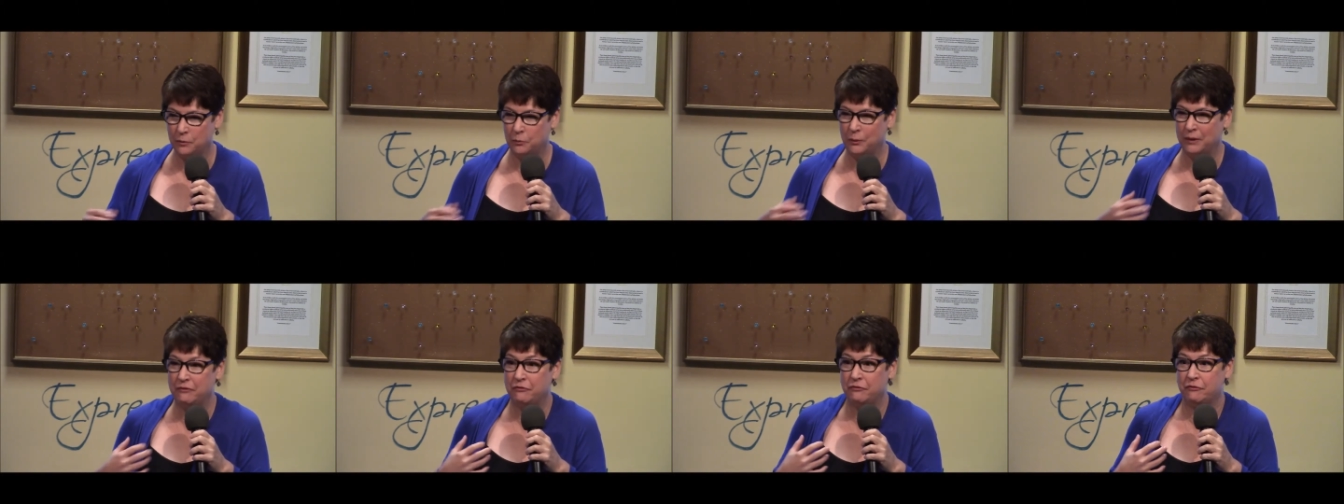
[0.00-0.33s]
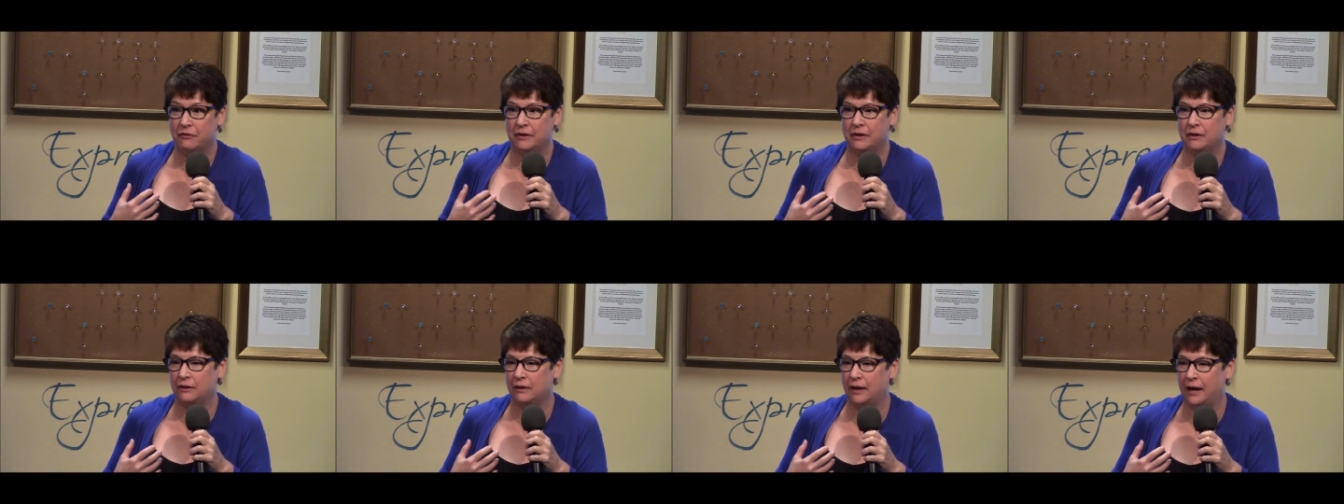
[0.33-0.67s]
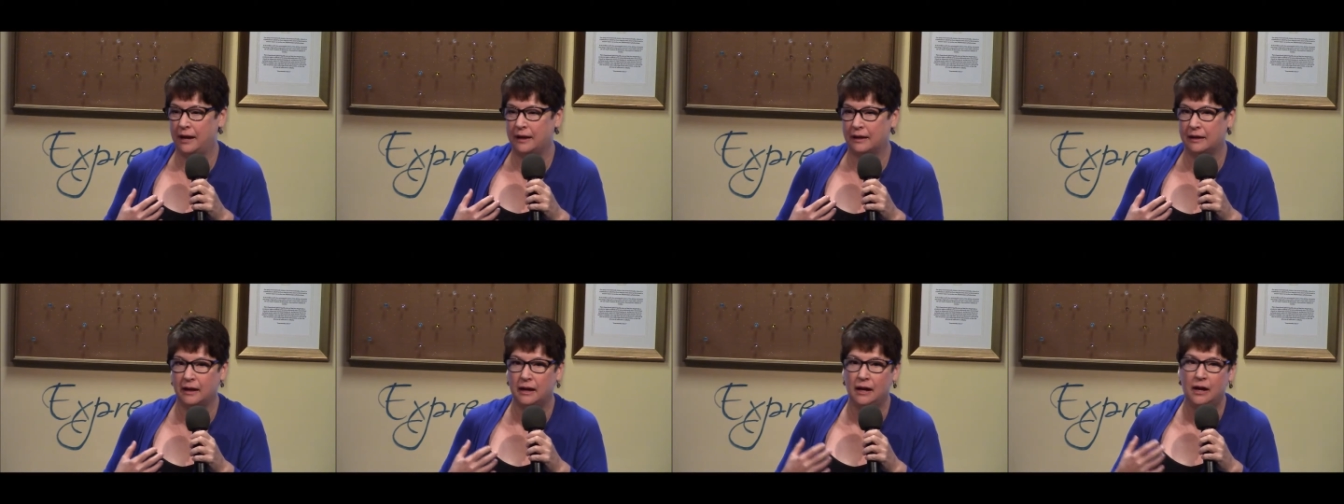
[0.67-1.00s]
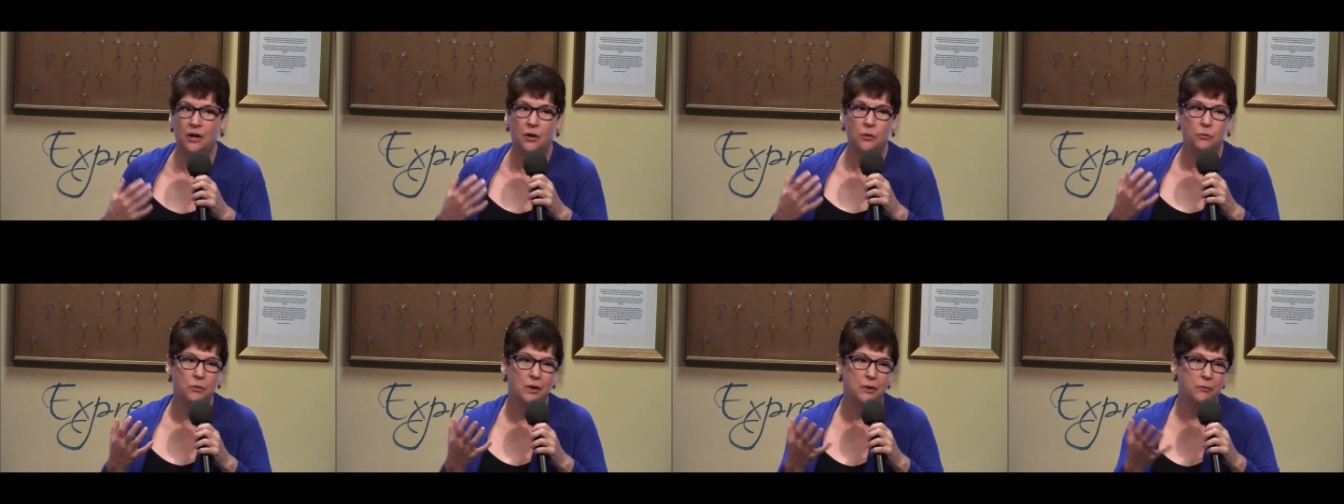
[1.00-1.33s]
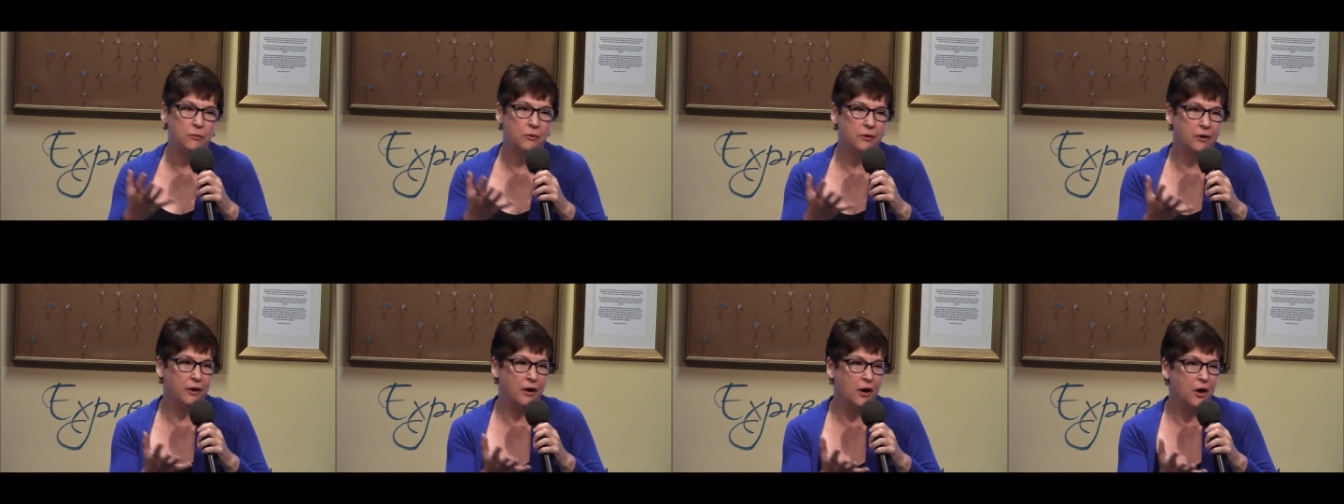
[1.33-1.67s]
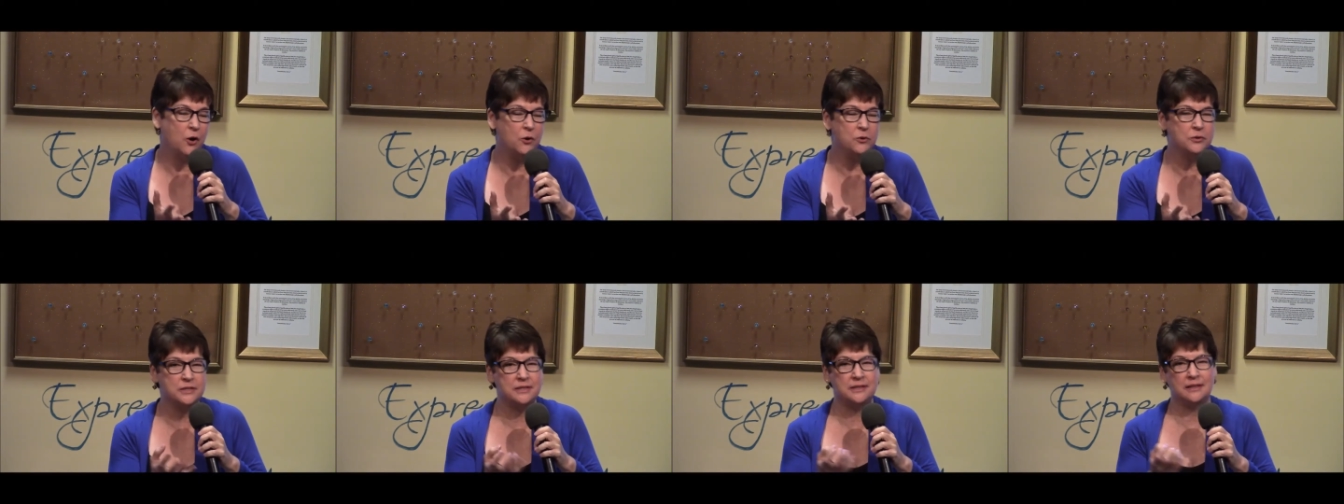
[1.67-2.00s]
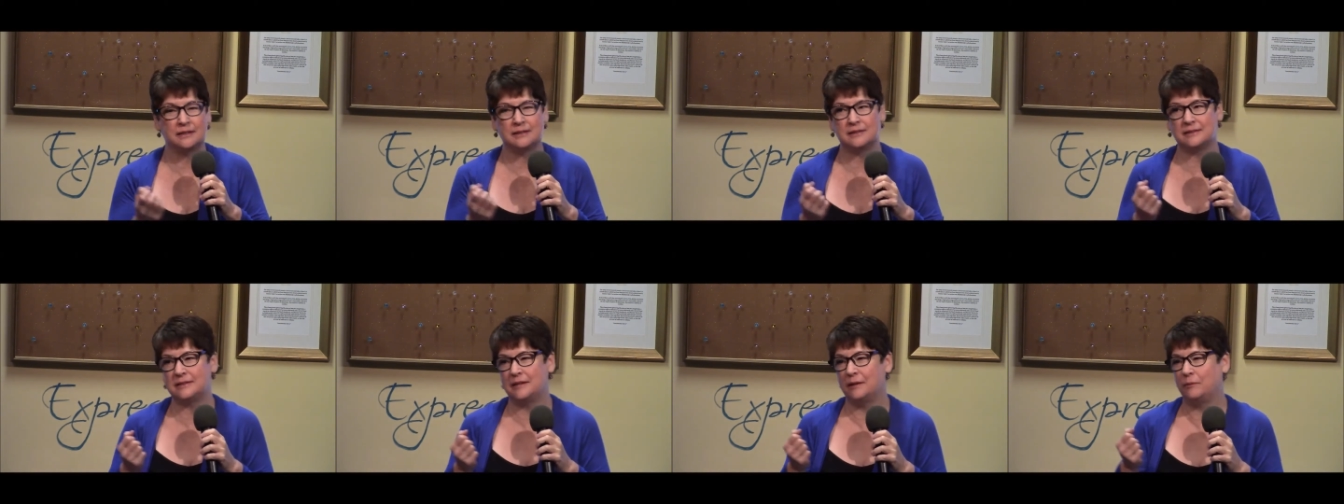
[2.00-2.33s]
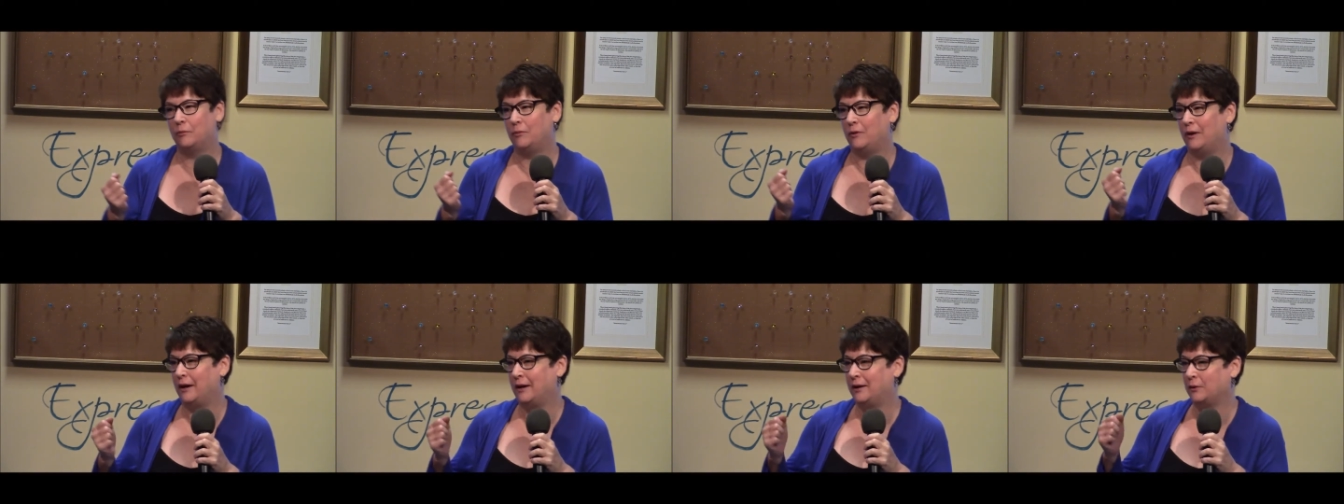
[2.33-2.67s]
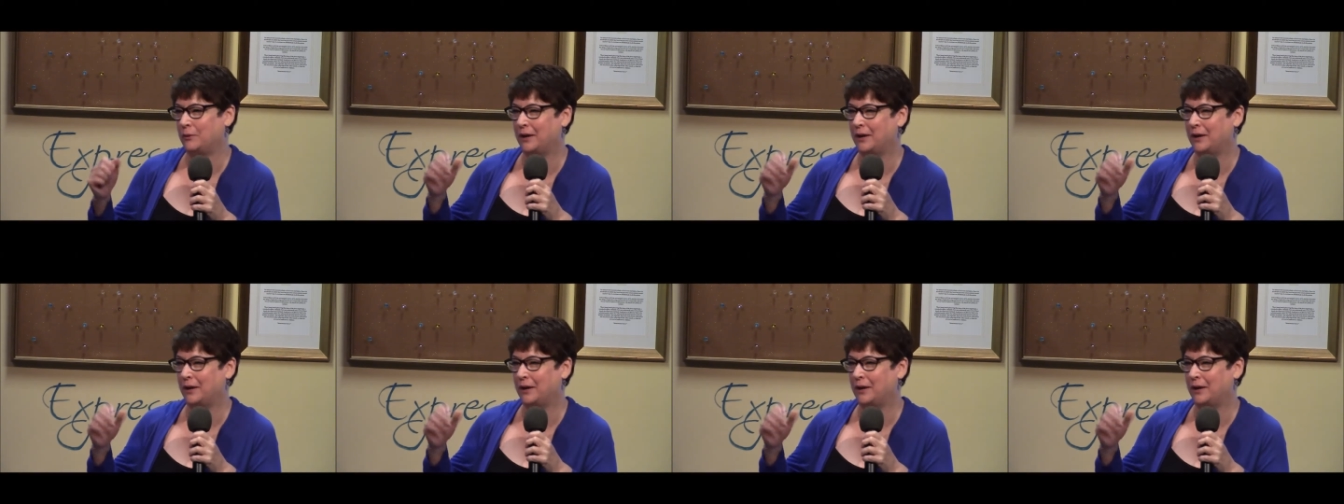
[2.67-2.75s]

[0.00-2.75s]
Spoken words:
And we feel like when we're hosting someone,